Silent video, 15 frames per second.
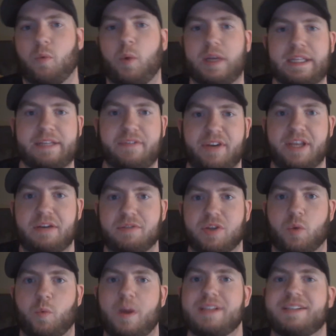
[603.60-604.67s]
weekly videos
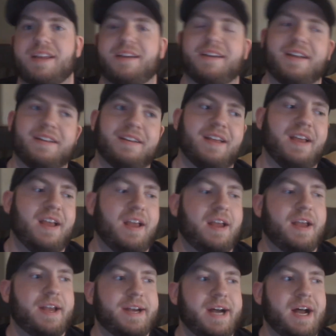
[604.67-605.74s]
on Wednesday again.
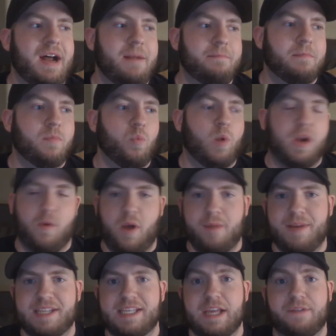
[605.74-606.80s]
When I weigh
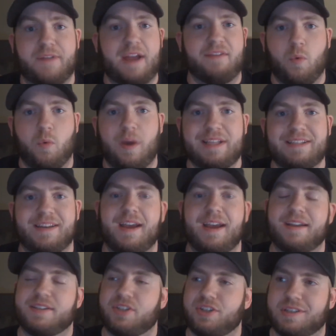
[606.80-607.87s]
myself every Wednesday,
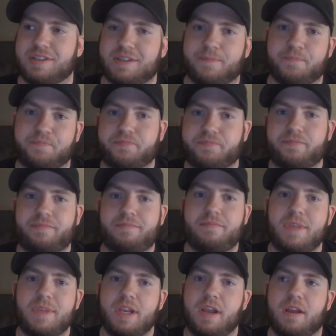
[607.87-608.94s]
it's just,
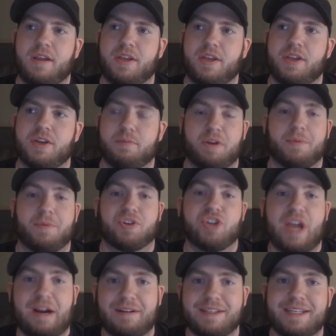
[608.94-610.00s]
you're pretty much
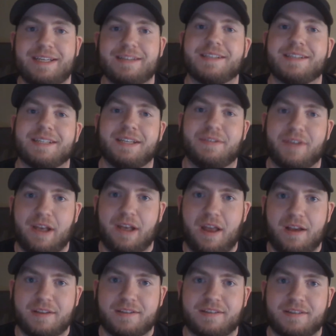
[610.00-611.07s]
guaranteed a significant
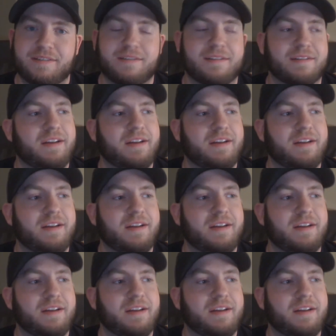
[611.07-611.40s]
loss.